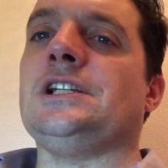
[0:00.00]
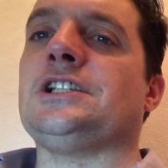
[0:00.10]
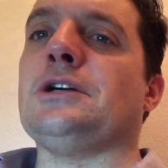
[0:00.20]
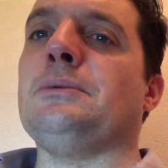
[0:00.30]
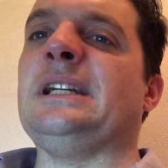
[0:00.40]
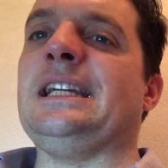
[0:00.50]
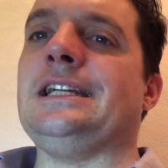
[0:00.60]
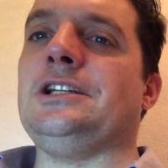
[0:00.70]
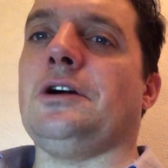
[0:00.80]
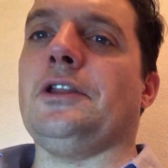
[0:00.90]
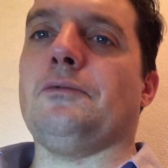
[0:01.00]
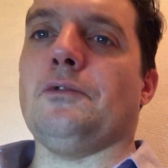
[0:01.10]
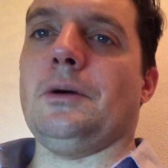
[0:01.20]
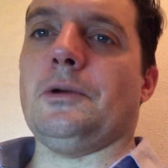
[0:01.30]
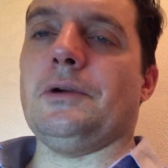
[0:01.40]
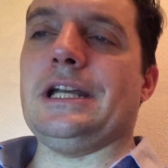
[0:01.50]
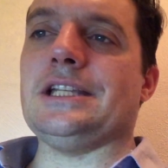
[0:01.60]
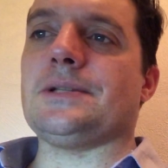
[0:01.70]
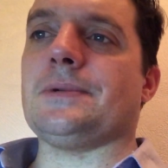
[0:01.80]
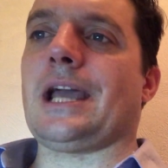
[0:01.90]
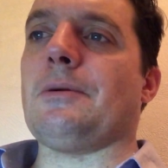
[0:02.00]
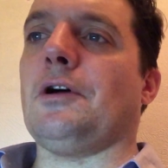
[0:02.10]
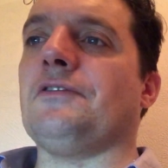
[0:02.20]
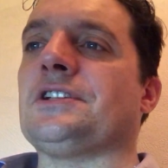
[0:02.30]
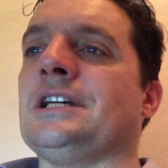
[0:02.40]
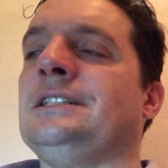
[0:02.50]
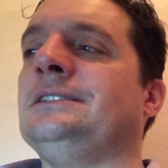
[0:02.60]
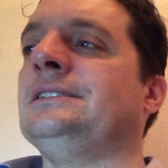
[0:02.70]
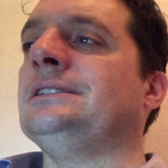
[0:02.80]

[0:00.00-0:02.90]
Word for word: So he joined the Royal Marines, became an officer.